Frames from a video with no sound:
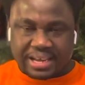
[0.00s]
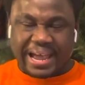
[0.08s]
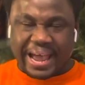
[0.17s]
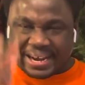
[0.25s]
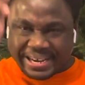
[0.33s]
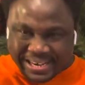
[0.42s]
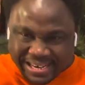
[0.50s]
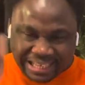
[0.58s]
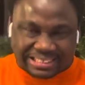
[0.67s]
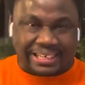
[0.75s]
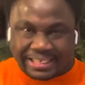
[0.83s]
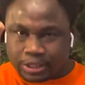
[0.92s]
And
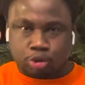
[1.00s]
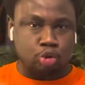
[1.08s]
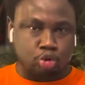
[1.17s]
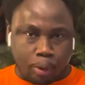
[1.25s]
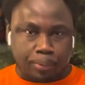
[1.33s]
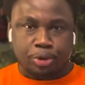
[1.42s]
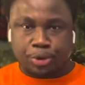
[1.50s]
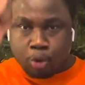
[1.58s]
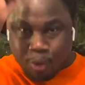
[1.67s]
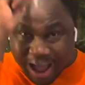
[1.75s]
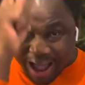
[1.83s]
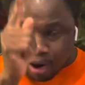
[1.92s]
nothing needs to stop you.
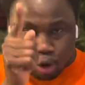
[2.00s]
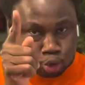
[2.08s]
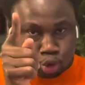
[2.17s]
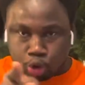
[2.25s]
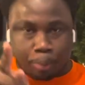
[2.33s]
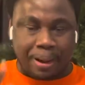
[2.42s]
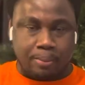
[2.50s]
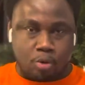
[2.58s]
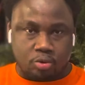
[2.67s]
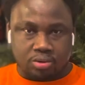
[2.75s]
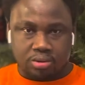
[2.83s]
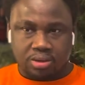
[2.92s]
You are unstoppable.